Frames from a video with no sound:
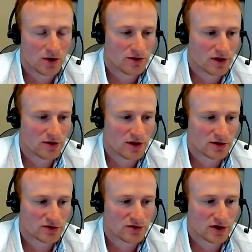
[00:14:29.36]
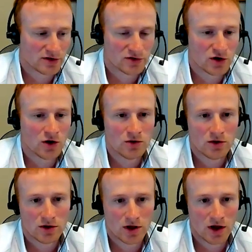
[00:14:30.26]
that's the goal.
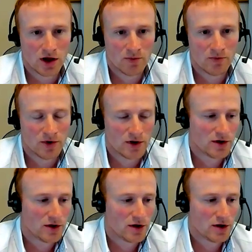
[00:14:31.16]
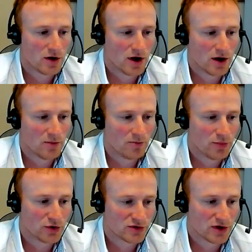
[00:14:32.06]

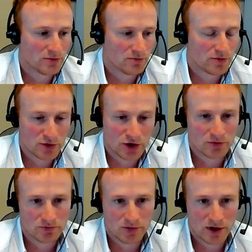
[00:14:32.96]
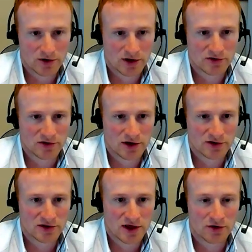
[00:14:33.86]
But
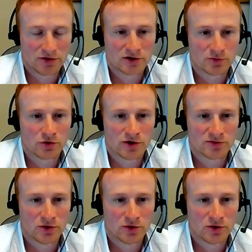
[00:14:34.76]
let's see how things progress.